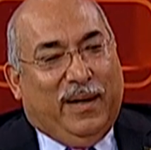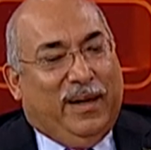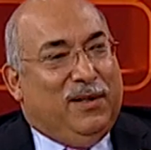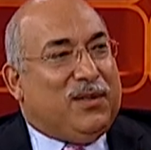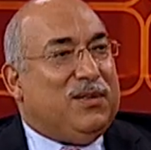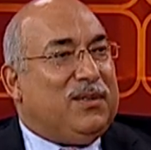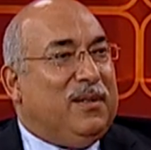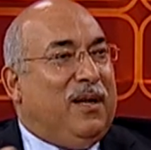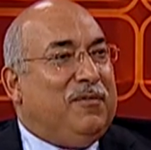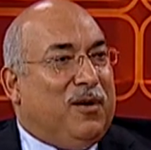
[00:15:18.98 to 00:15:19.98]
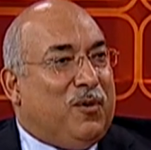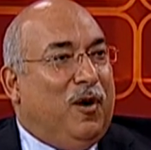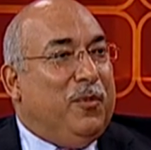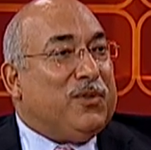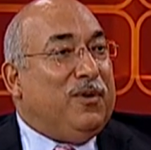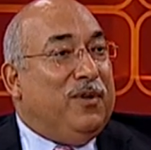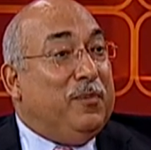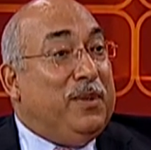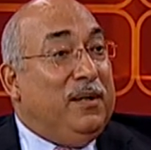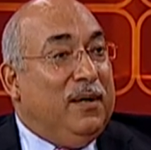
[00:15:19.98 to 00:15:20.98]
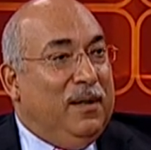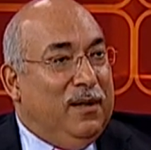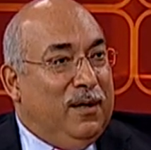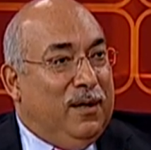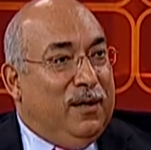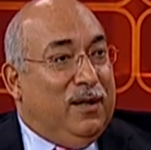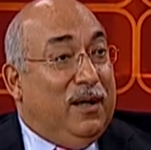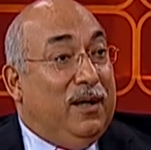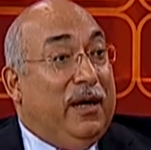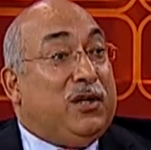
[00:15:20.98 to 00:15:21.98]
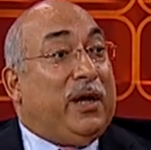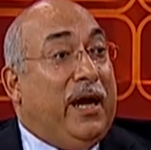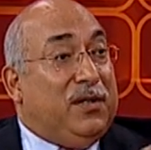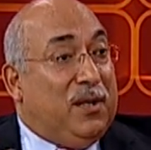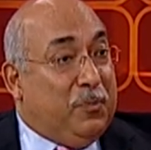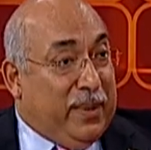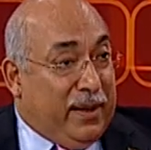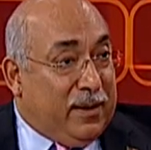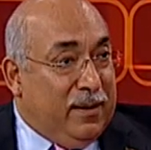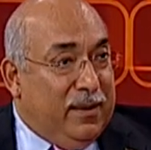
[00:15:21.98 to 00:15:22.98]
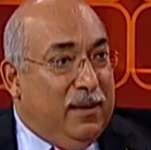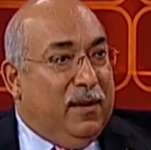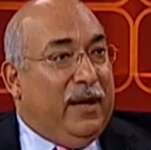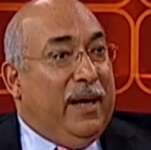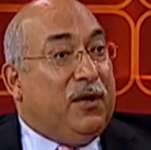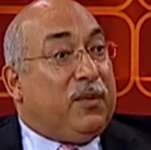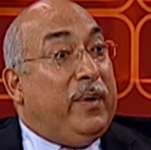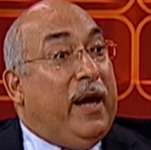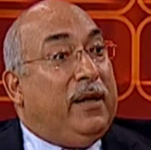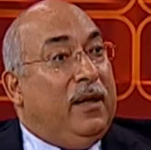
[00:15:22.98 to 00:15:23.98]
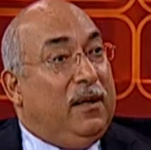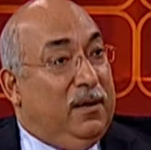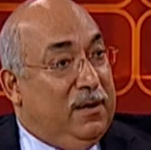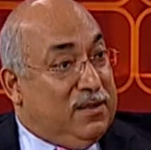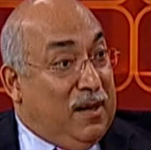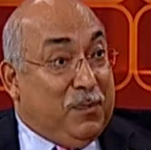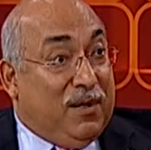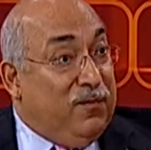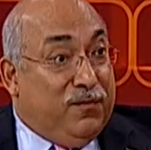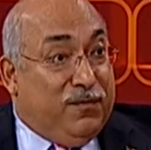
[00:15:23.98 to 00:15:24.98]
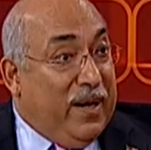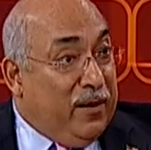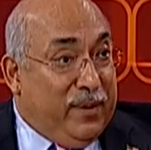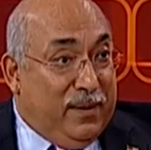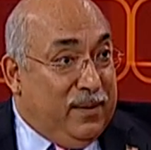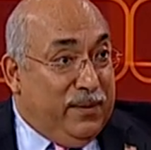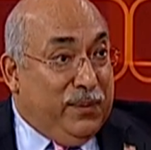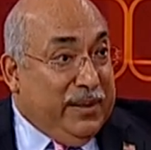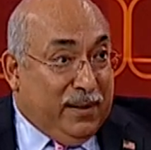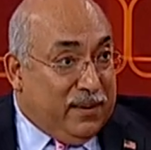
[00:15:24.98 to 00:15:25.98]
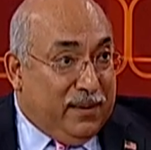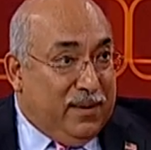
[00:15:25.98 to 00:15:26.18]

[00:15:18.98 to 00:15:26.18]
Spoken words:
and he says Governor Cuomo is going to be changing pick and creating something very unique.